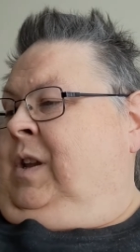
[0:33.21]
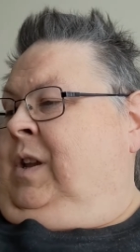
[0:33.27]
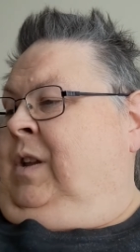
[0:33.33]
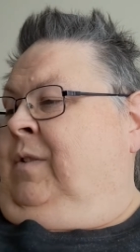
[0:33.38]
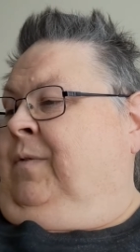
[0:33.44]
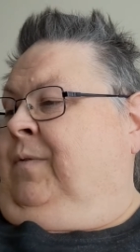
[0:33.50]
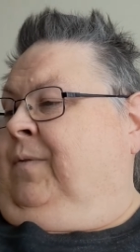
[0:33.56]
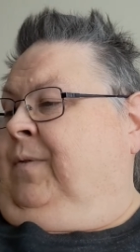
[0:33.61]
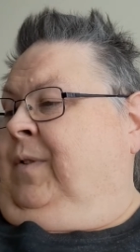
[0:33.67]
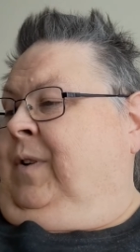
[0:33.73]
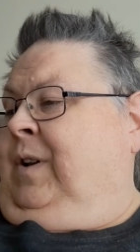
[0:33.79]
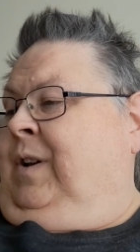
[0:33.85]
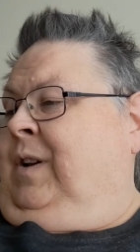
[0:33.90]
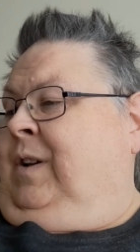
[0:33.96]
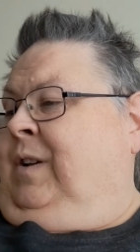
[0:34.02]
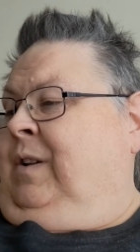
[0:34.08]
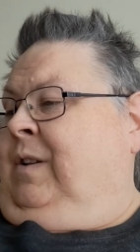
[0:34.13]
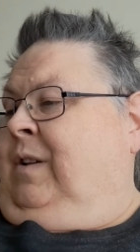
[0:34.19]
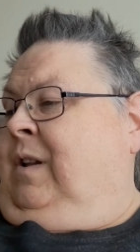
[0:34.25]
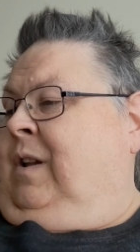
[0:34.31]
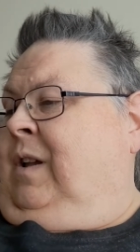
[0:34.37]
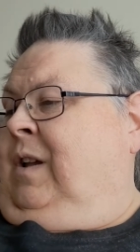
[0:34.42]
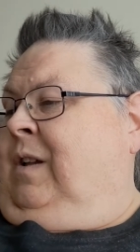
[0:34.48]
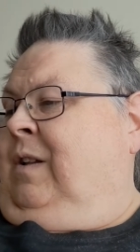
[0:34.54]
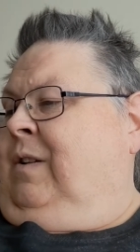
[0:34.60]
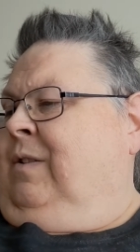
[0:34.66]
If uh,
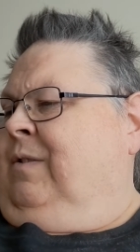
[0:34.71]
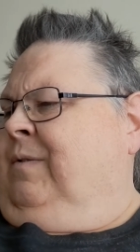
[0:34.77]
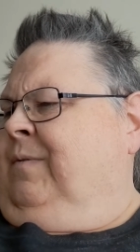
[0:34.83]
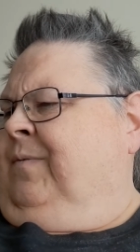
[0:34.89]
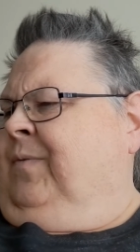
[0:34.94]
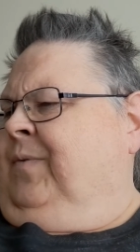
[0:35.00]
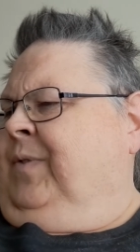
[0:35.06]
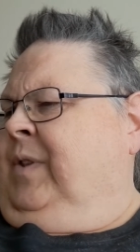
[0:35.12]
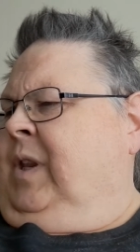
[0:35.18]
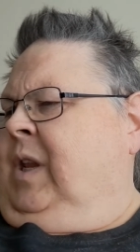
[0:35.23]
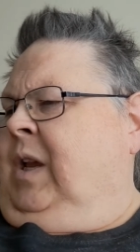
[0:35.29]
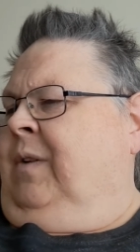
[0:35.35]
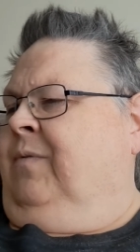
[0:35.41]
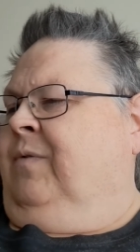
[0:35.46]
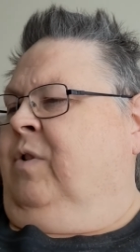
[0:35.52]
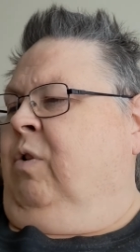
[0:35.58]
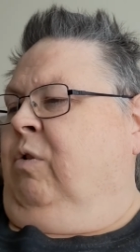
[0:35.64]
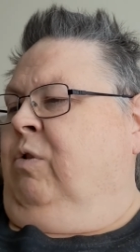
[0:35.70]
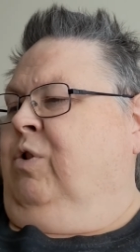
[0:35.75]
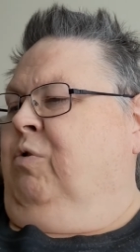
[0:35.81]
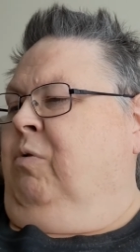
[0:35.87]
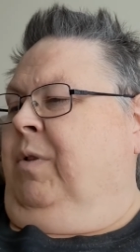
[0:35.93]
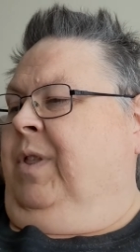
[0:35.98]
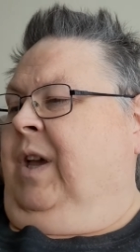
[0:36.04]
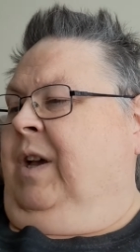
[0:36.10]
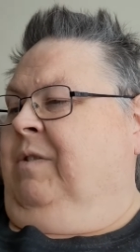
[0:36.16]
I've told
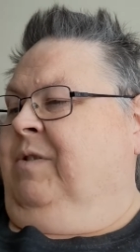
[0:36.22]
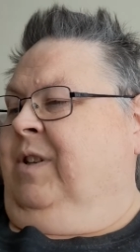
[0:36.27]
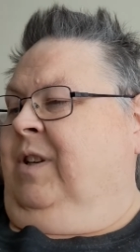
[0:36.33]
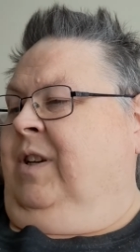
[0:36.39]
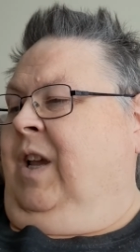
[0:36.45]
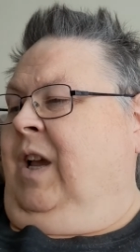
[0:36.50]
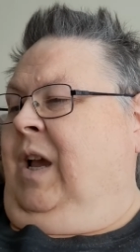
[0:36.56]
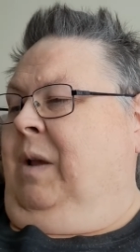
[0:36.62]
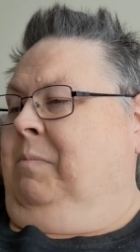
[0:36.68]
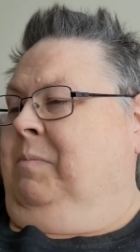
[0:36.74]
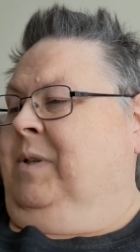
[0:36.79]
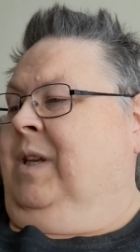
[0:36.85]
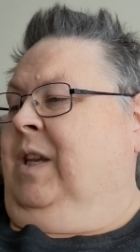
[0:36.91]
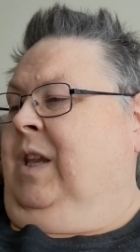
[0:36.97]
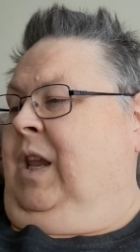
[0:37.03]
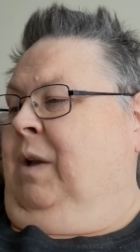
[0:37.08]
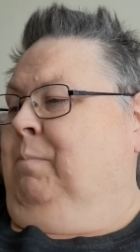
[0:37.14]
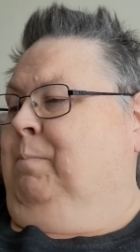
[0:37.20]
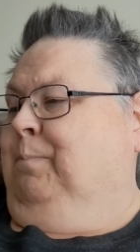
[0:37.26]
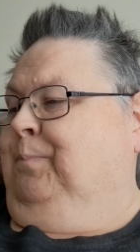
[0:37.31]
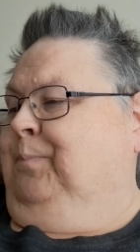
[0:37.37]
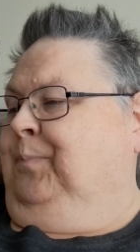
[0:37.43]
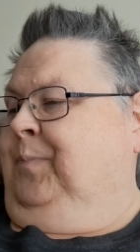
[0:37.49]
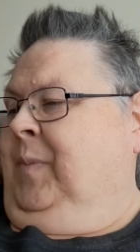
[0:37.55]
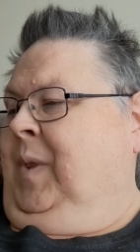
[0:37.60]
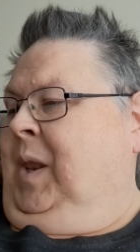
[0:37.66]
you a thousand times, yep.
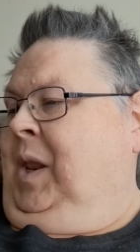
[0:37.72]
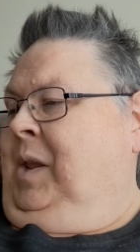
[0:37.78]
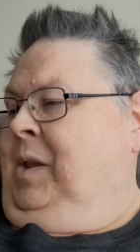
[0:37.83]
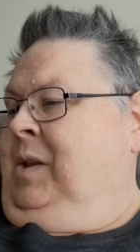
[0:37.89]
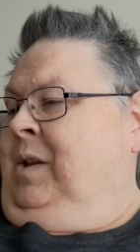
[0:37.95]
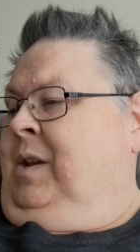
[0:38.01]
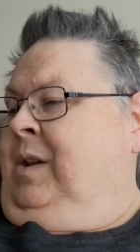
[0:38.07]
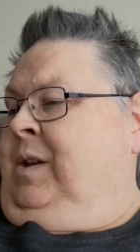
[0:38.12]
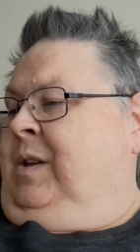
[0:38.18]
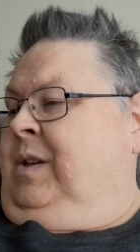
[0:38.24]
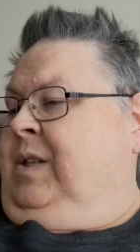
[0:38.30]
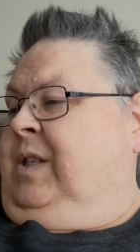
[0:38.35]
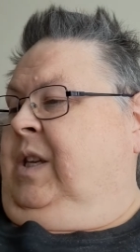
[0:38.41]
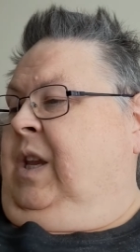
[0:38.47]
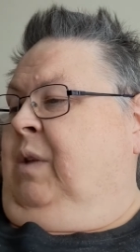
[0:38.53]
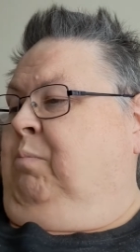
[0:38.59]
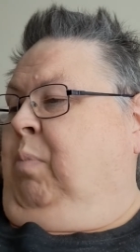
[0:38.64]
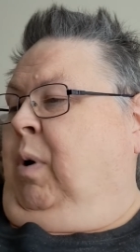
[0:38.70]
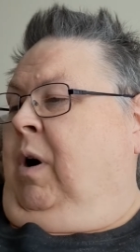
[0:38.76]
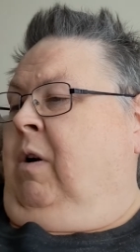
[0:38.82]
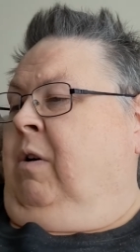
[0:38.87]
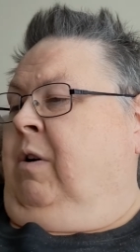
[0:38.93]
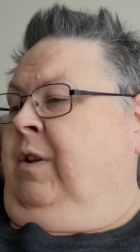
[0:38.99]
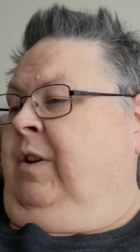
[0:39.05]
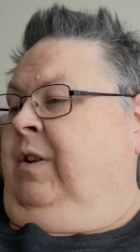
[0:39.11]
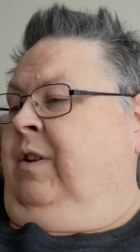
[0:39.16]
Say
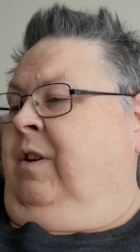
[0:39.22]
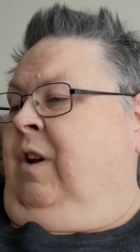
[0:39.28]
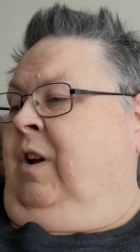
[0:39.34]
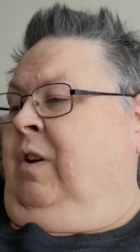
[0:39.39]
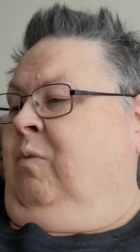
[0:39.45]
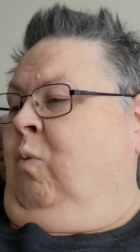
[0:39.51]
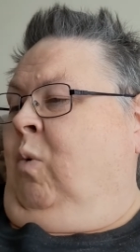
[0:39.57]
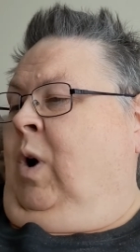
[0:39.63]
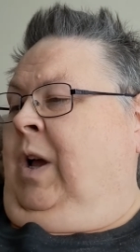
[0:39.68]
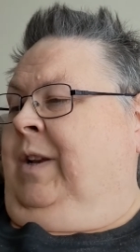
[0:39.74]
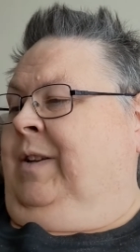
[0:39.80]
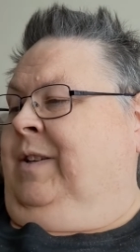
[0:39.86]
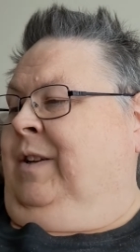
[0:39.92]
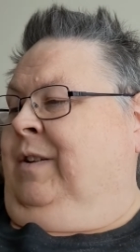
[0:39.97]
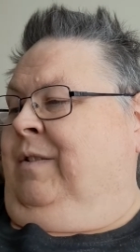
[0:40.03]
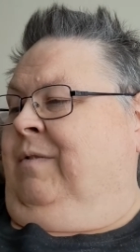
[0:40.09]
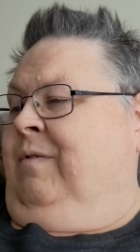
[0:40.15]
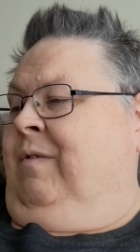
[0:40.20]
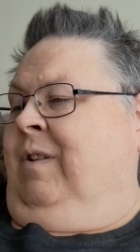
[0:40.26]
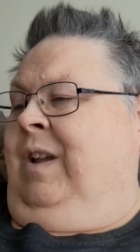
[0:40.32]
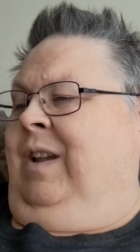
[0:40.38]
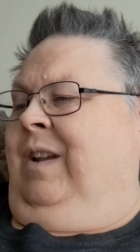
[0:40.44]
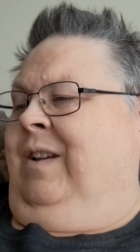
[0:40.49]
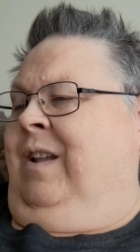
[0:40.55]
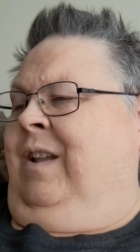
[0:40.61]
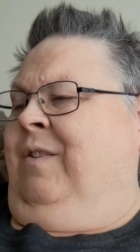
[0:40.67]
pardon, not what.
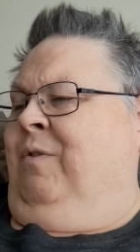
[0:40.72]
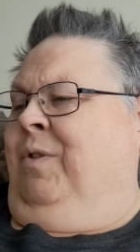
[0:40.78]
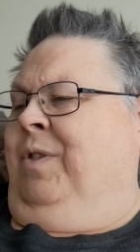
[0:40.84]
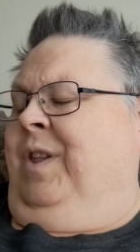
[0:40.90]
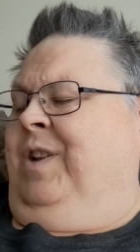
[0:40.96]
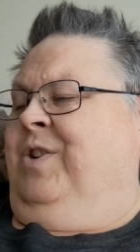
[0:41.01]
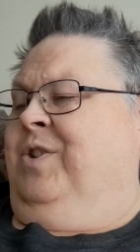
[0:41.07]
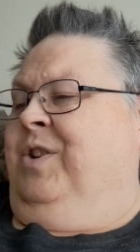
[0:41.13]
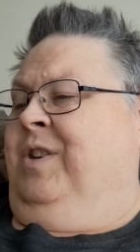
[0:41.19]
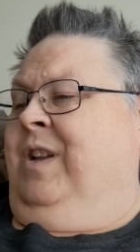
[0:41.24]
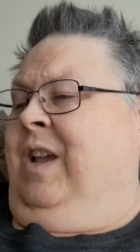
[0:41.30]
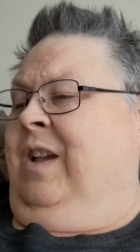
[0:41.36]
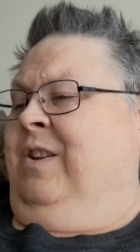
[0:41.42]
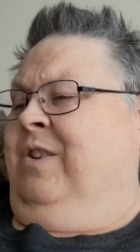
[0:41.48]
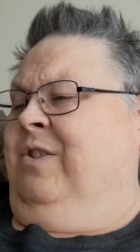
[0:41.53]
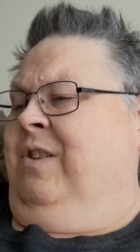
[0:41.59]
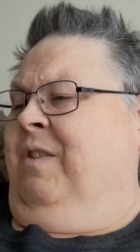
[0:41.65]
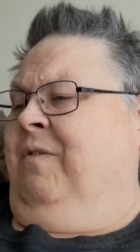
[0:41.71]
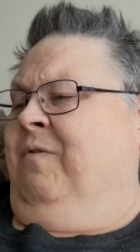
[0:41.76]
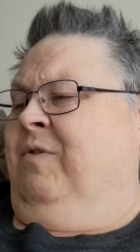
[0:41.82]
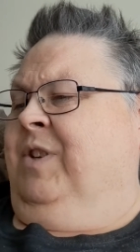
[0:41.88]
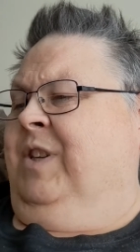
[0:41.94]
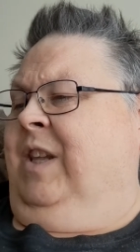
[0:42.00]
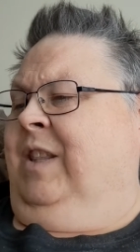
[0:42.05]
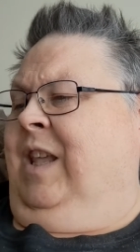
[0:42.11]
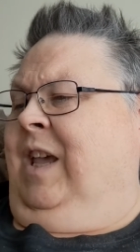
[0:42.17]
I don't think she's actually
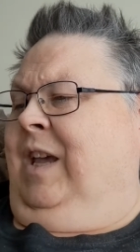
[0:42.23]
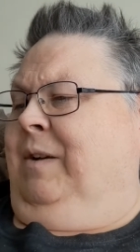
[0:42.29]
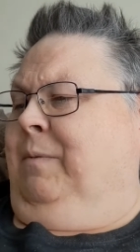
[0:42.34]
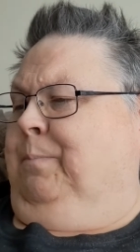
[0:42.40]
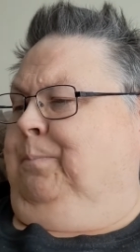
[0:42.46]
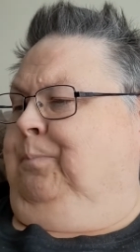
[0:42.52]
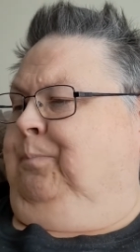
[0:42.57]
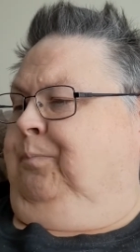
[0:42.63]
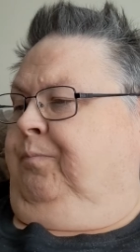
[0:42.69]
ever said that.